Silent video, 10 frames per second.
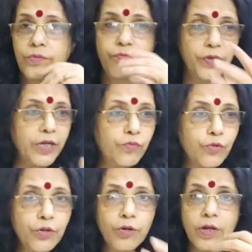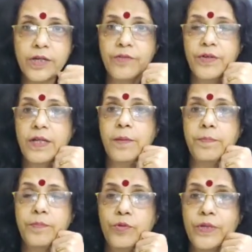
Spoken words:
feet would not develop to